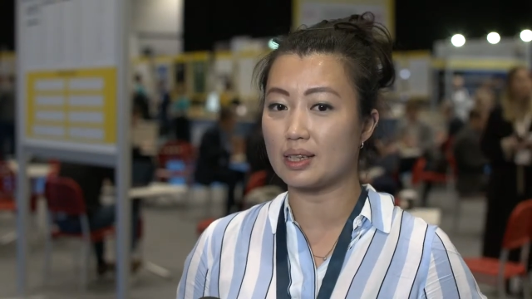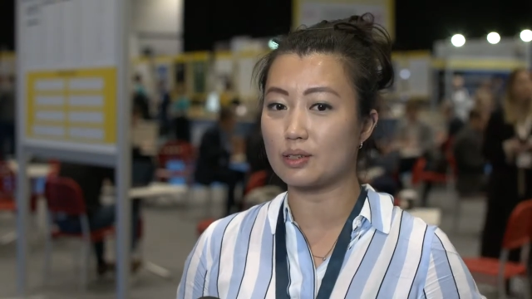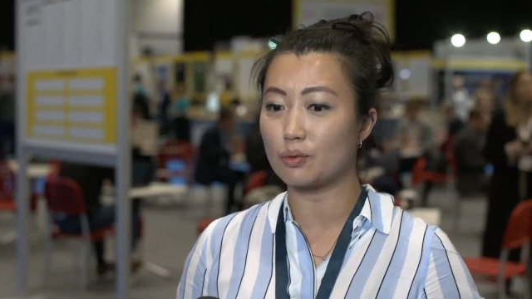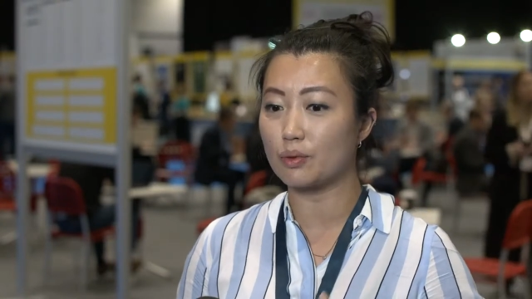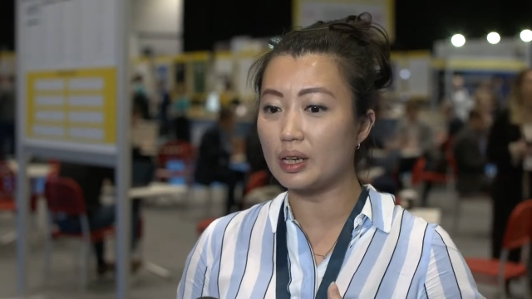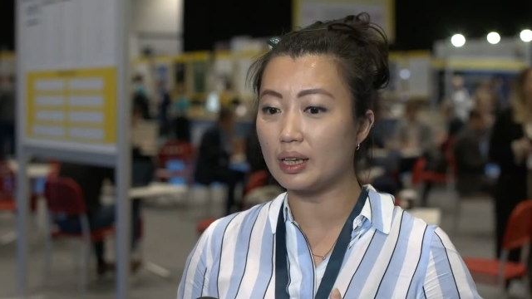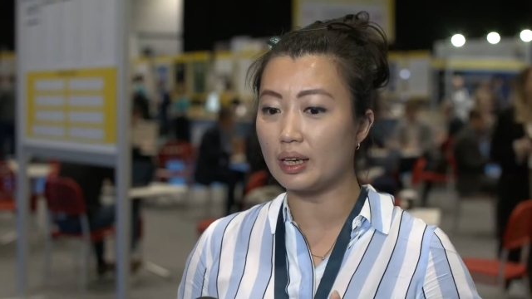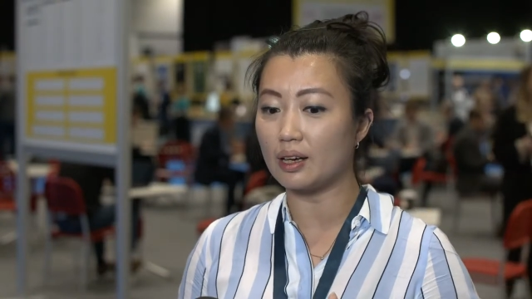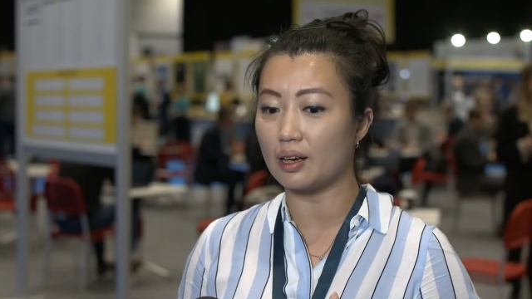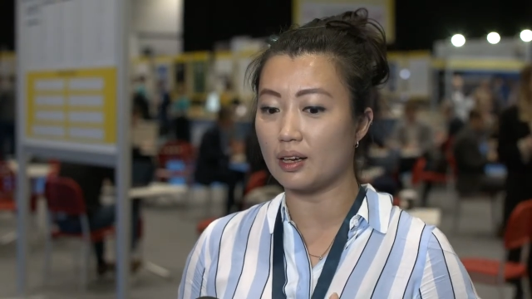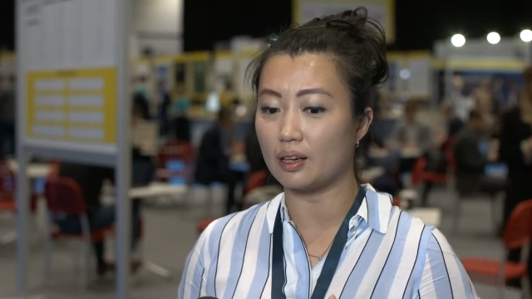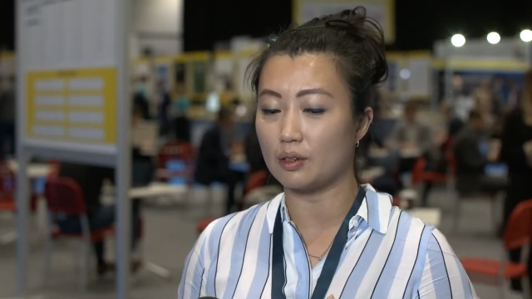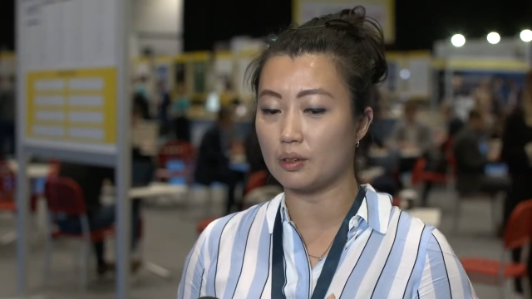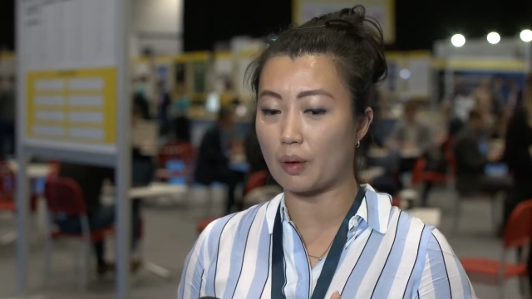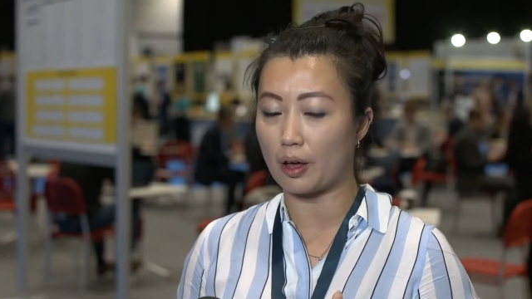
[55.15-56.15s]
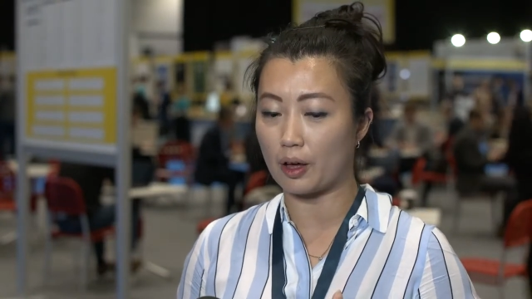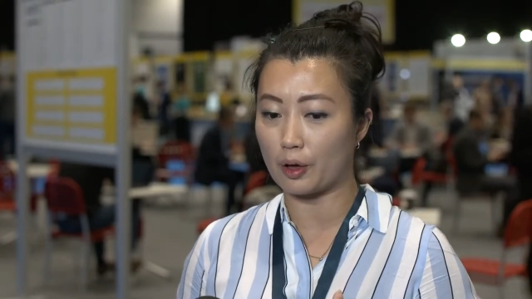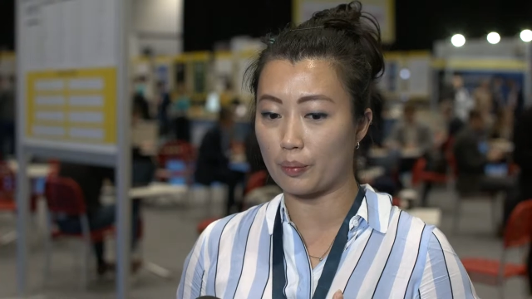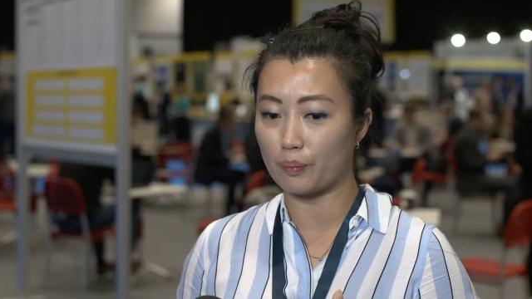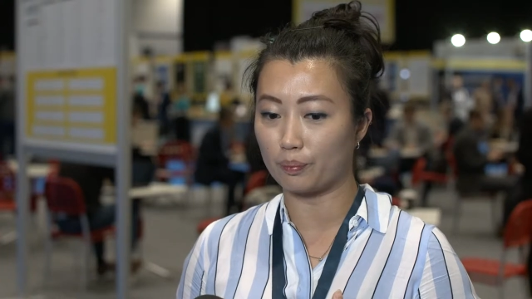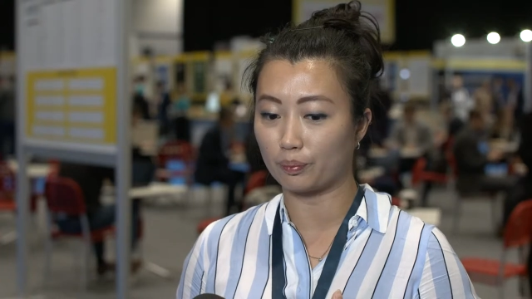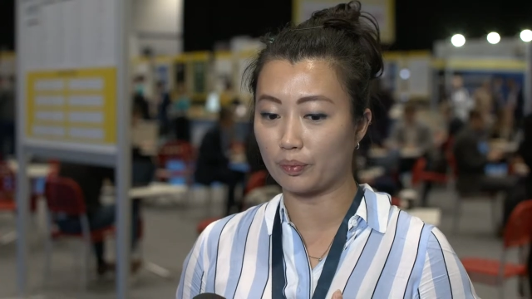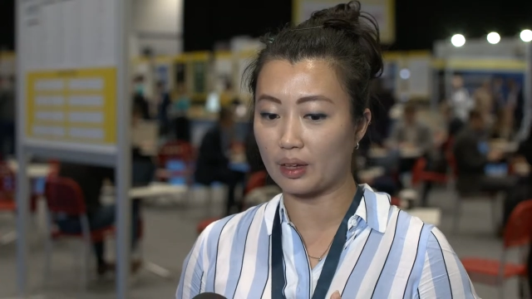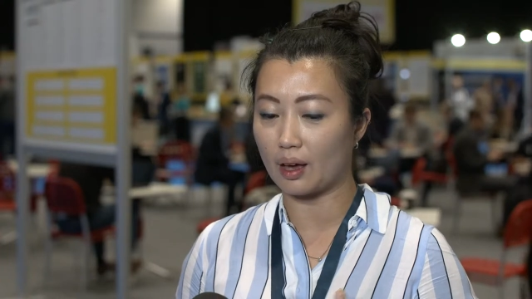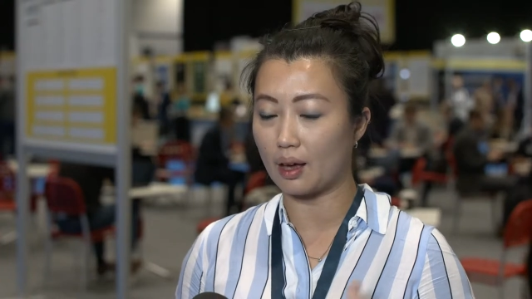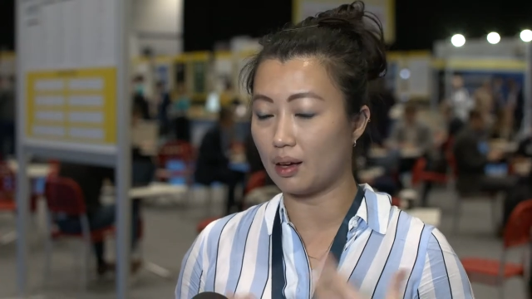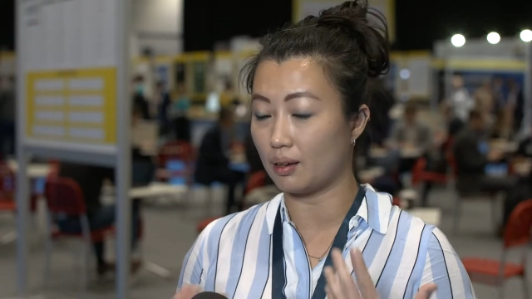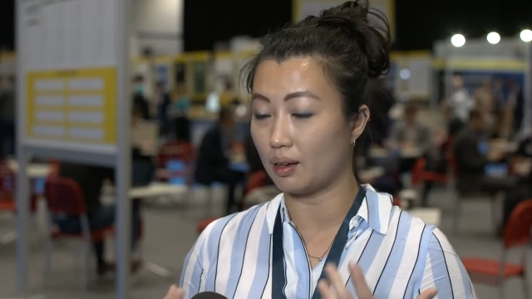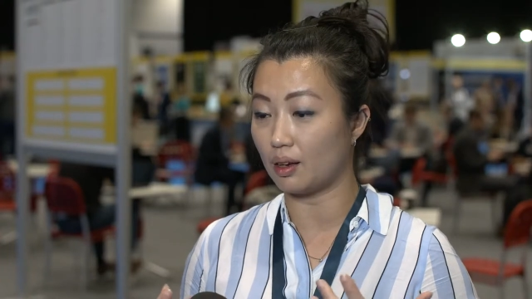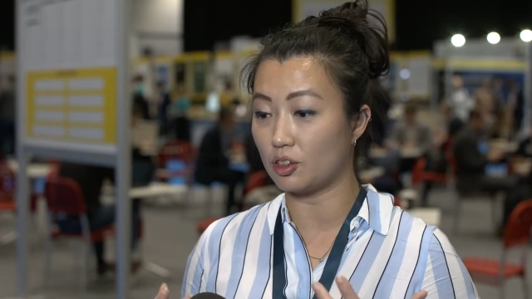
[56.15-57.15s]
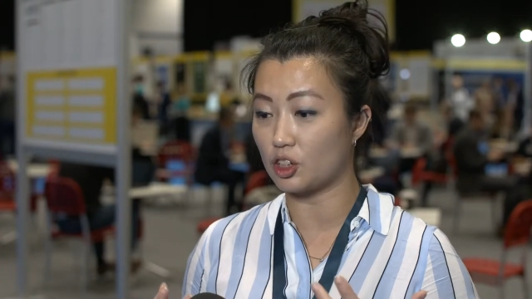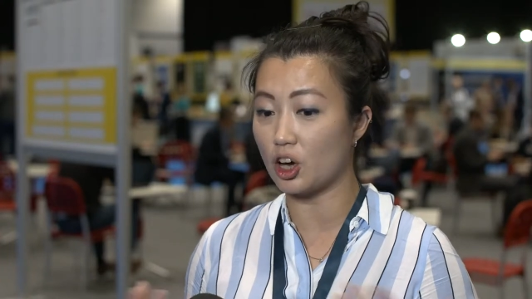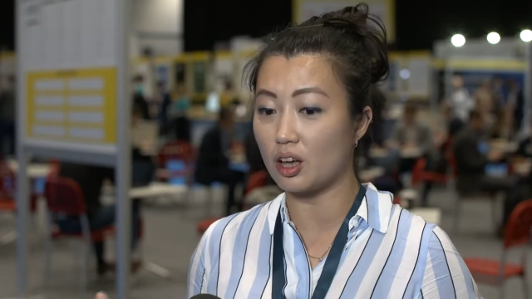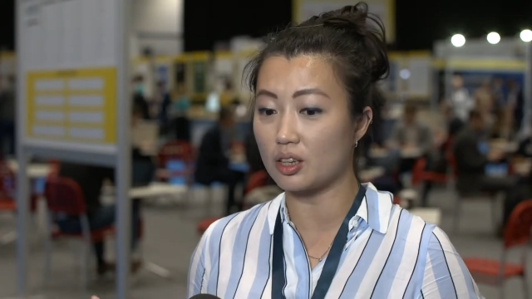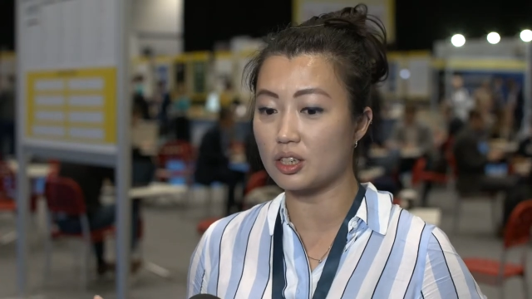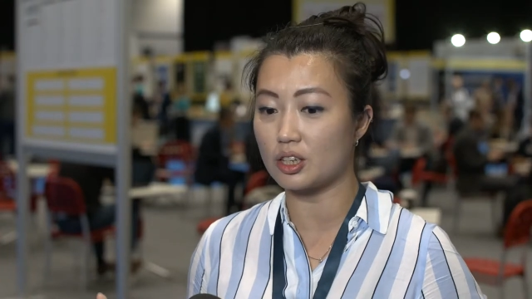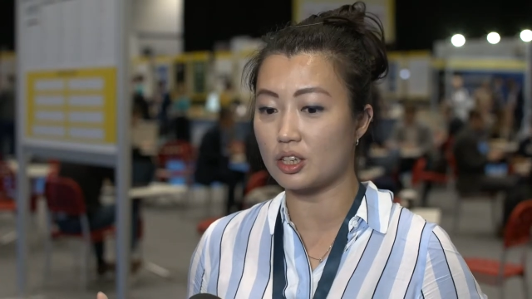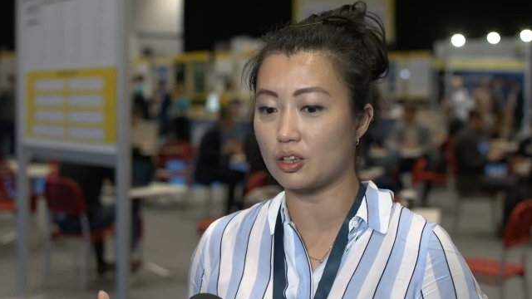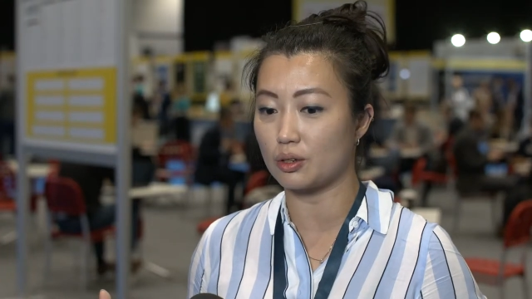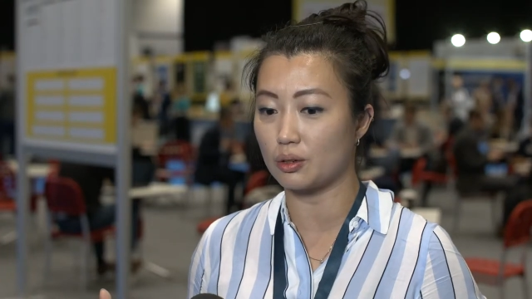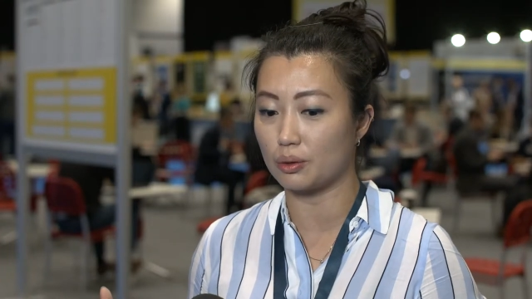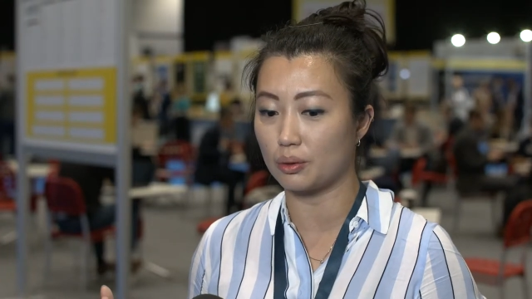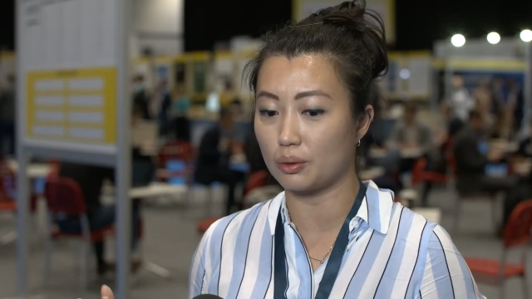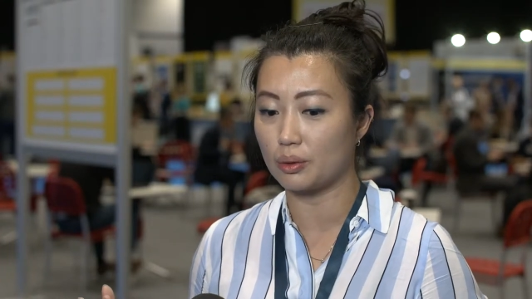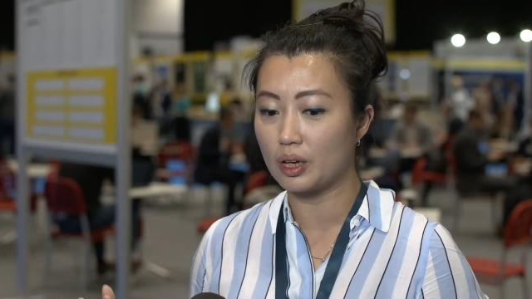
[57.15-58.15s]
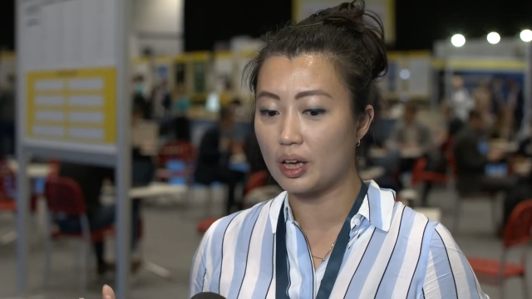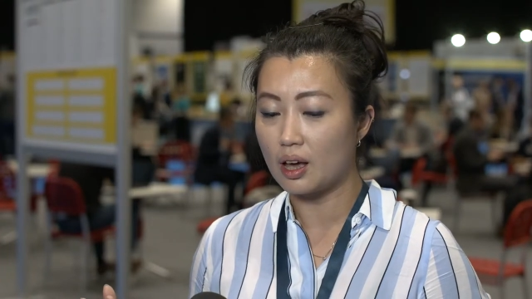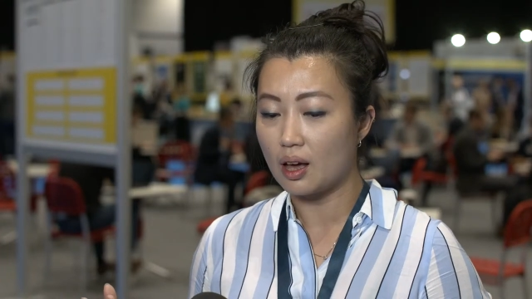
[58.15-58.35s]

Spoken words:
it's really a chance to